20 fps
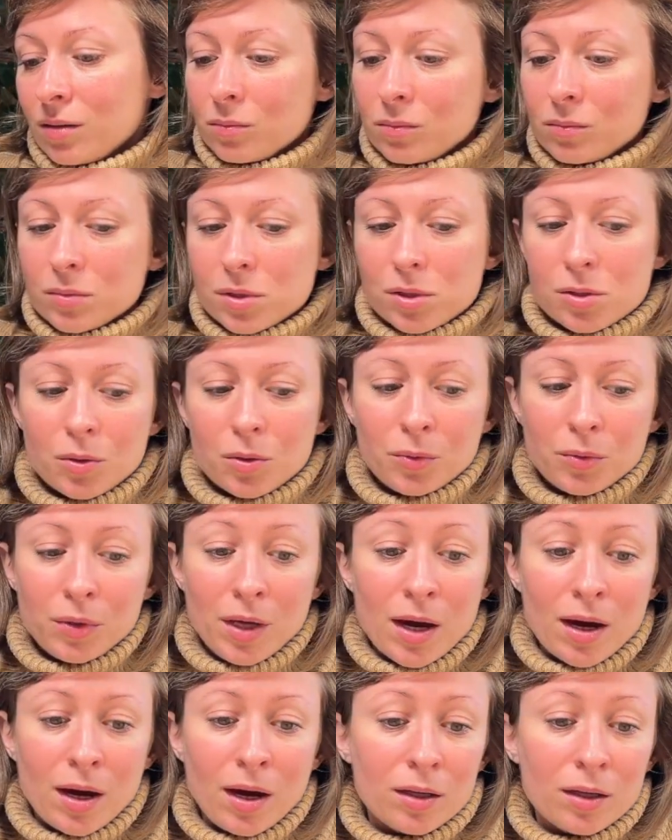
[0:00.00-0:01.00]
So
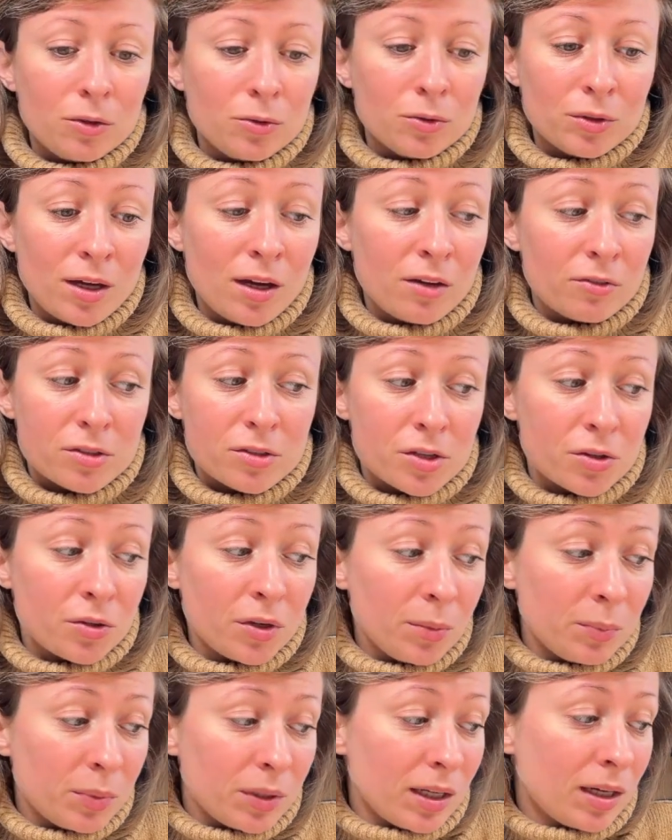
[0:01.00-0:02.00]
yeah, I don't have
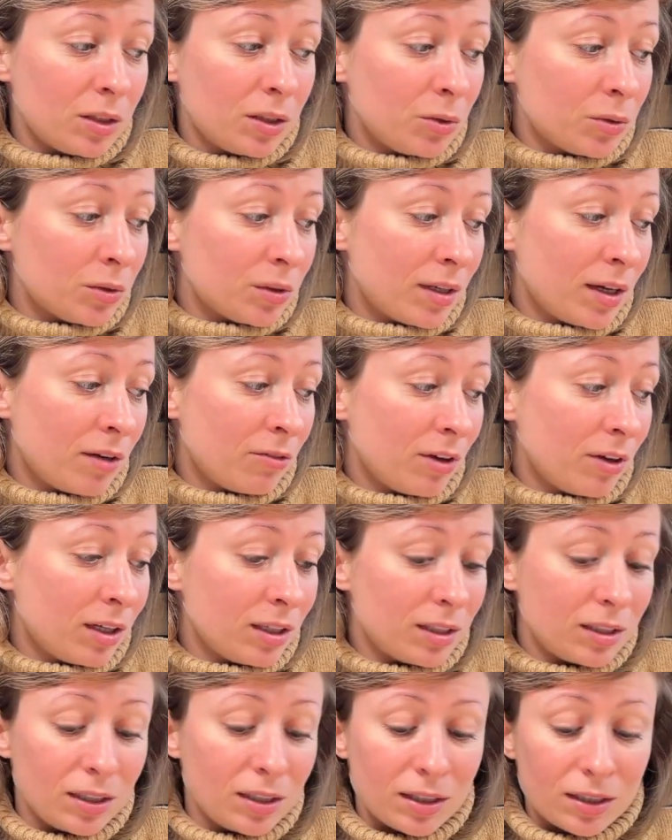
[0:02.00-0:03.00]
script, I don't have
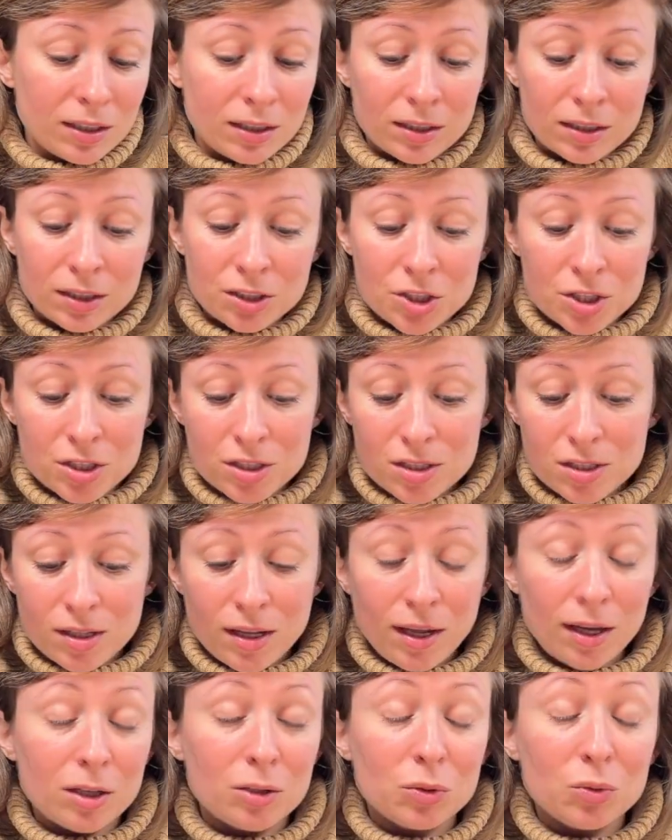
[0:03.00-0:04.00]
anything. I just
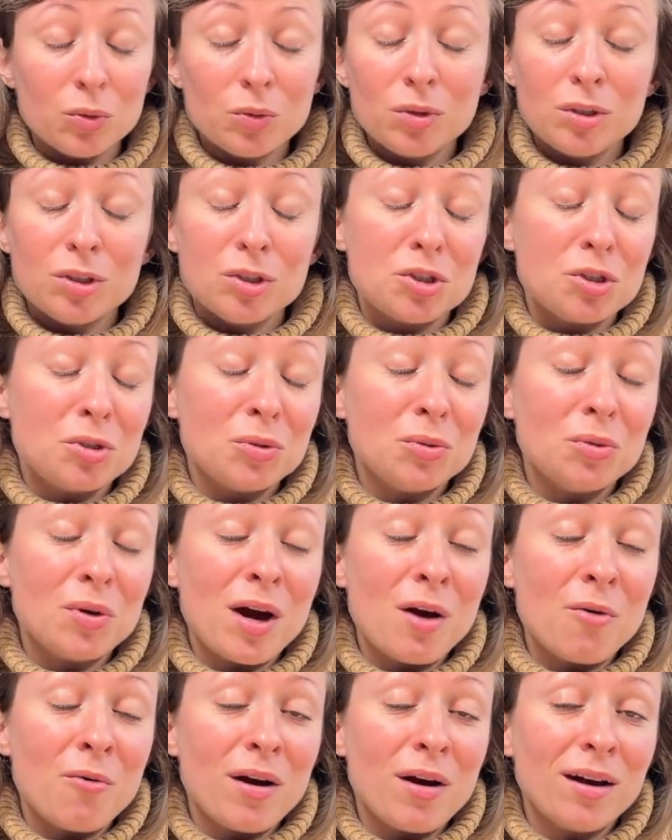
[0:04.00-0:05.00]
like to teach you
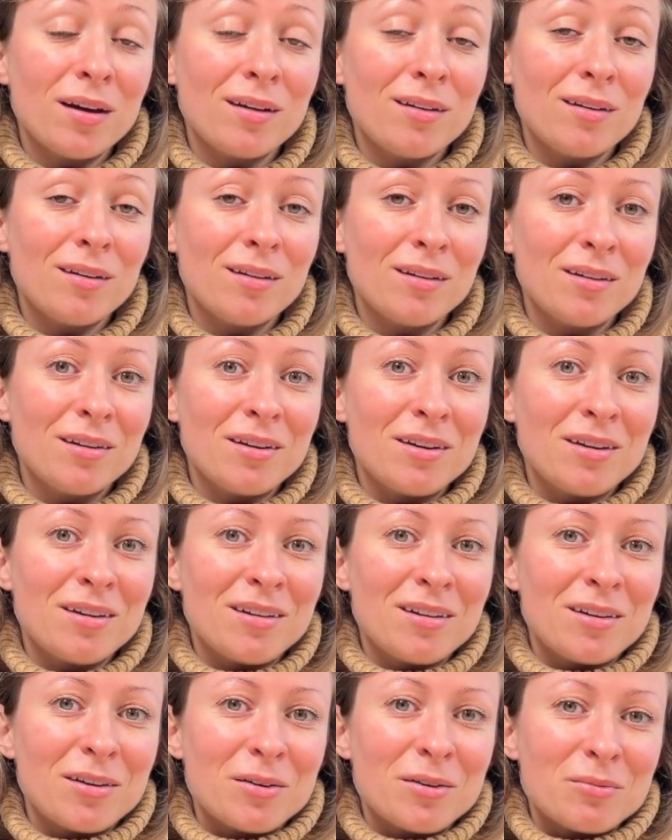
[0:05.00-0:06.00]
how I
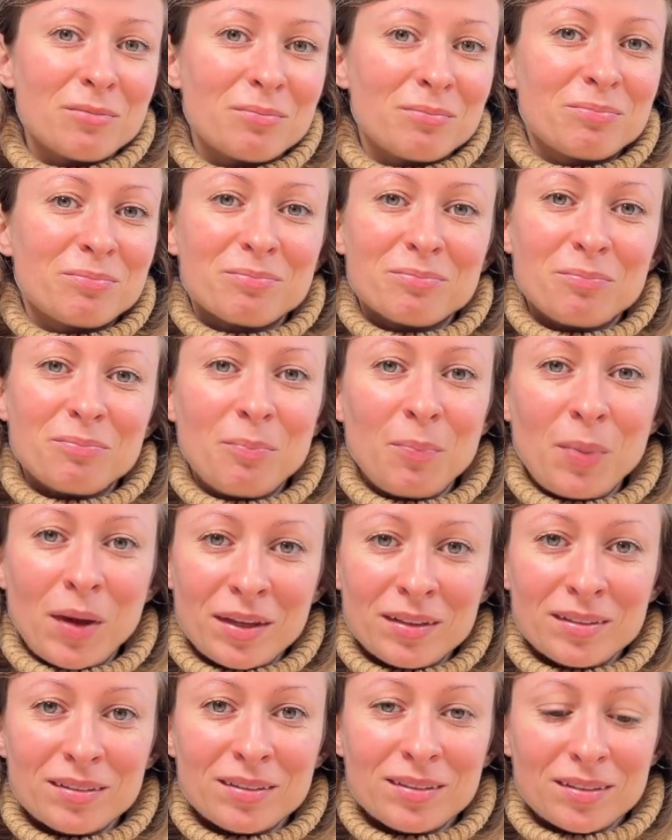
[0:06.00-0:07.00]

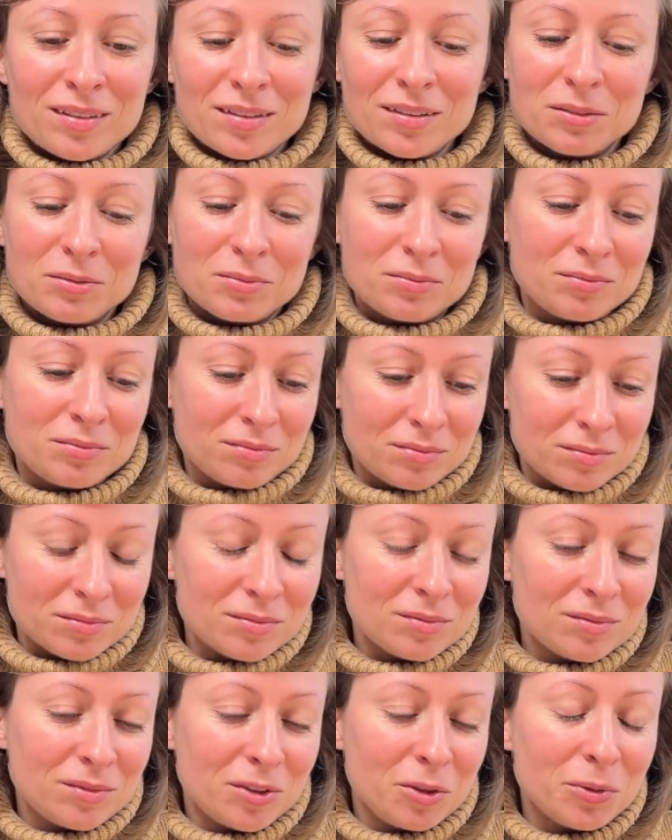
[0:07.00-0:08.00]
paint
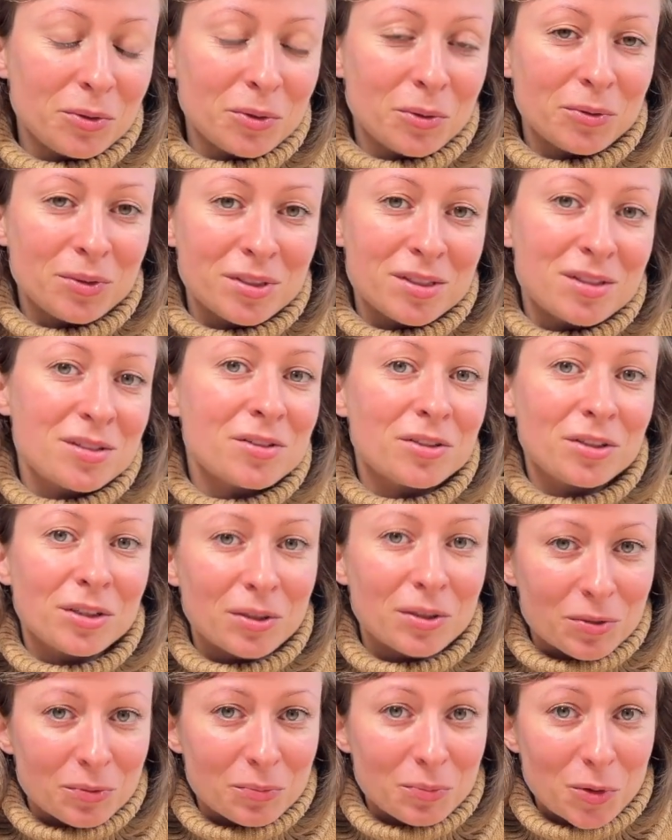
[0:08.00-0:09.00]
the
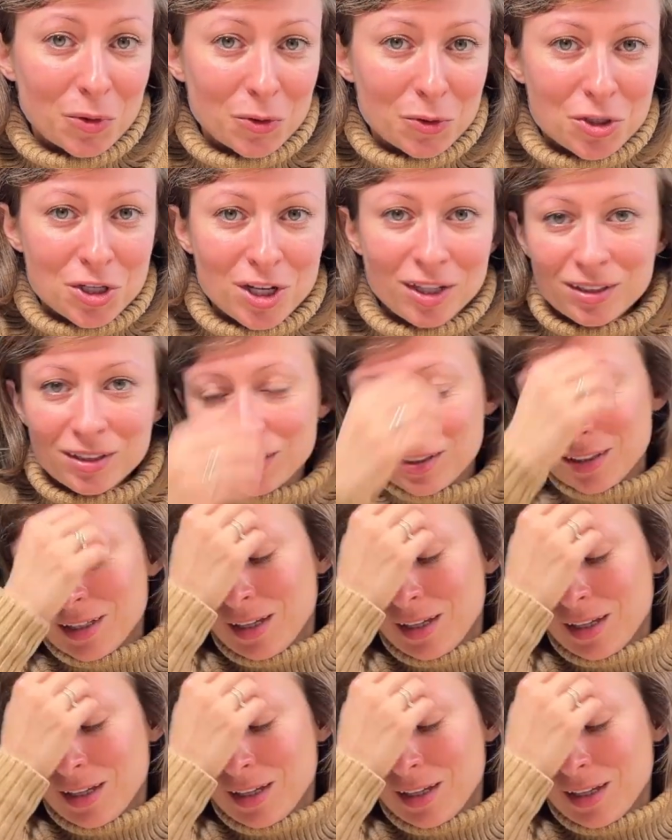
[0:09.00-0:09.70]
certain project,